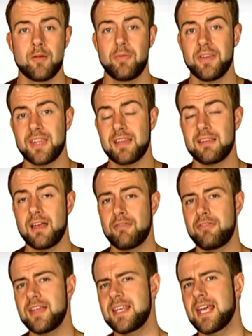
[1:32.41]
but then
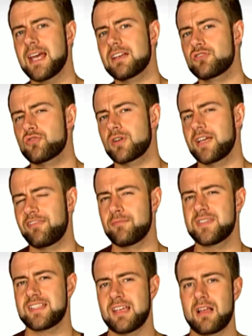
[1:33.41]
they can drive
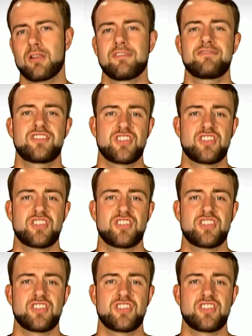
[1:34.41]
themselves.